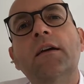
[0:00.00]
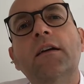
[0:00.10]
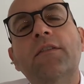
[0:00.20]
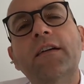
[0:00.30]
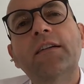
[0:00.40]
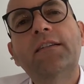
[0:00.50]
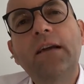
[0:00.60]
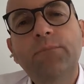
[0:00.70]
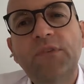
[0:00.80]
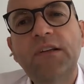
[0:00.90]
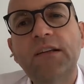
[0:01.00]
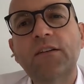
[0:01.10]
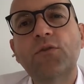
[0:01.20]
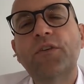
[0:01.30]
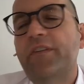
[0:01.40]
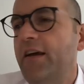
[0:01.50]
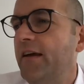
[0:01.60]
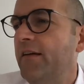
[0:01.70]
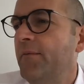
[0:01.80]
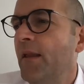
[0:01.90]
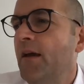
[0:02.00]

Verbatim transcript: It's very tempting to say